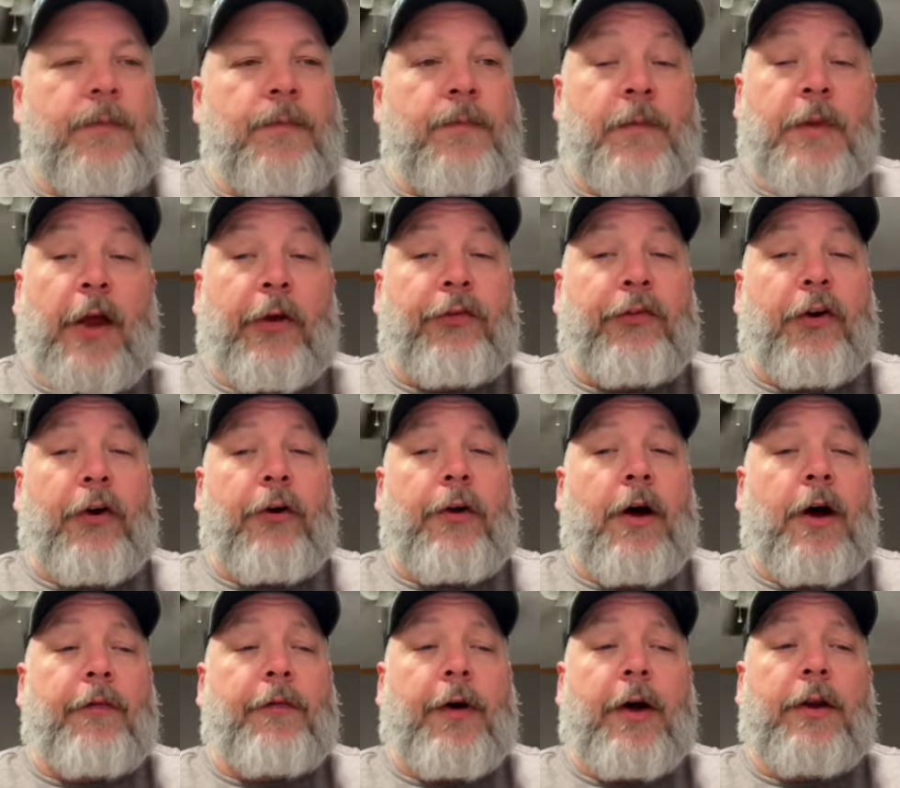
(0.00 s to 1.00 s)
Now starting
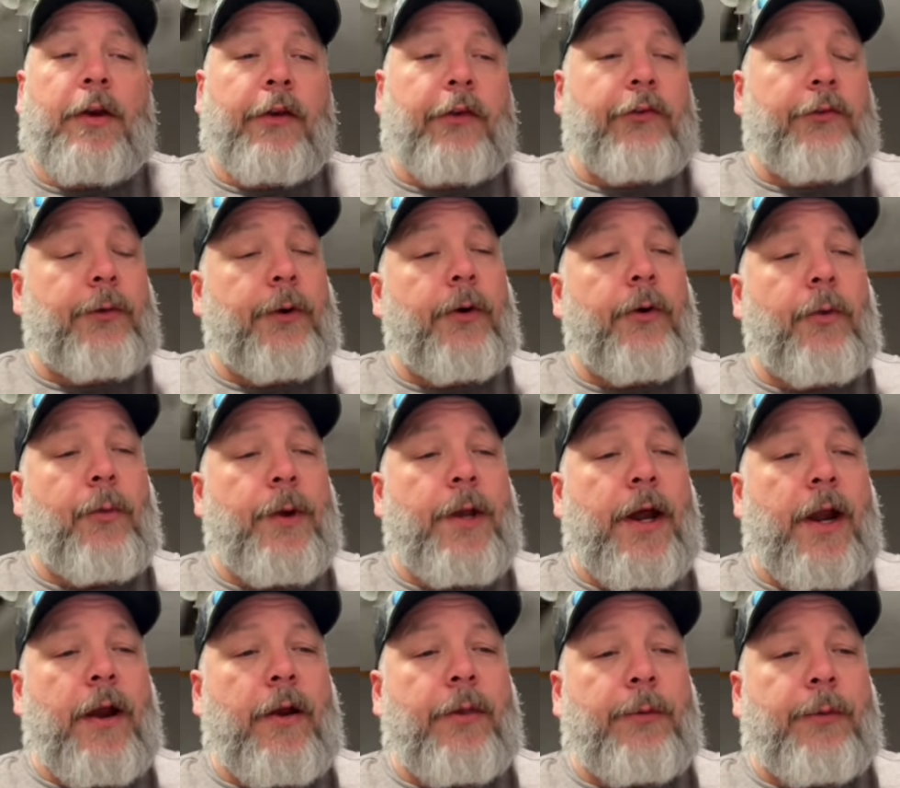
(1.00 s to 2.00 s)
off on this row, we
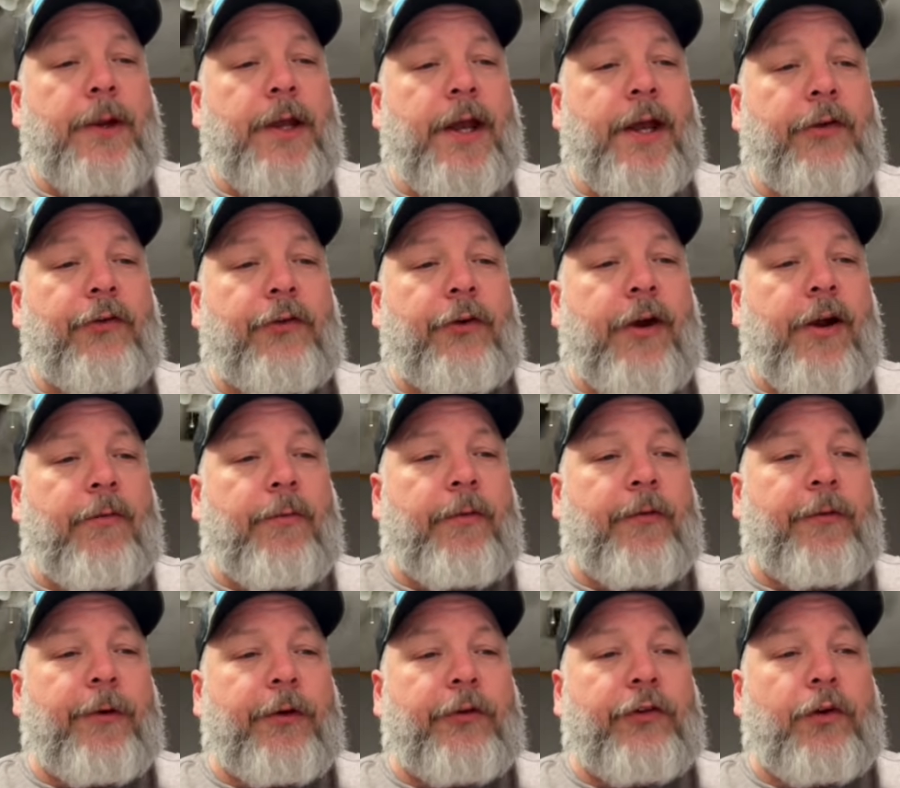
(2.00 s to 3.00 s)
got a 3/8 drive
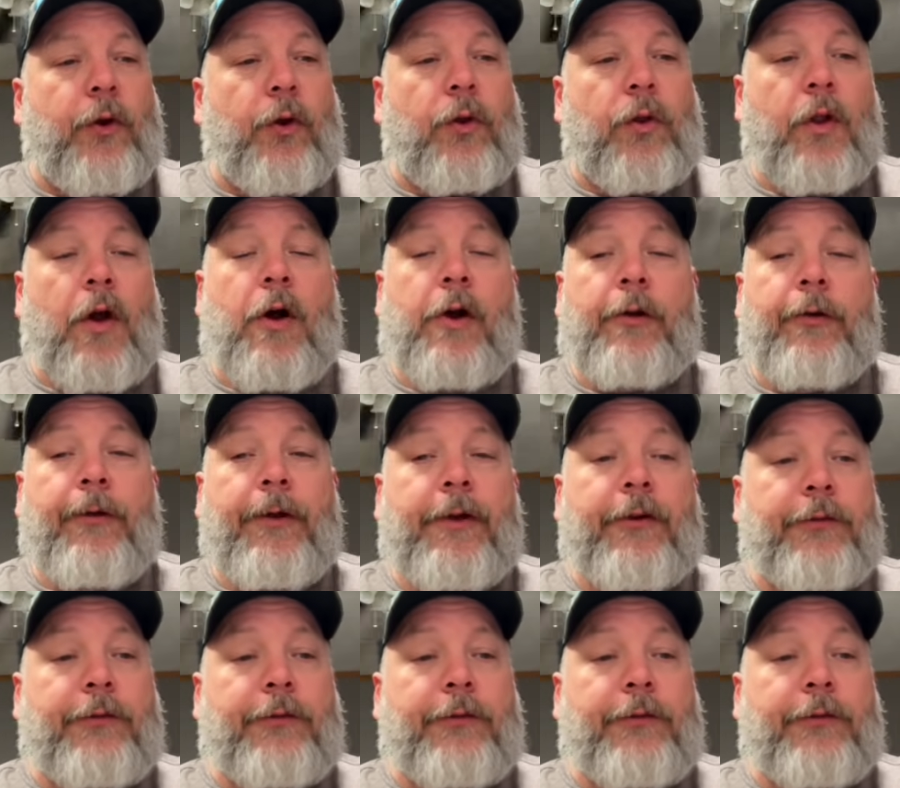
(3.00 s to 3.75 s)
professional long reach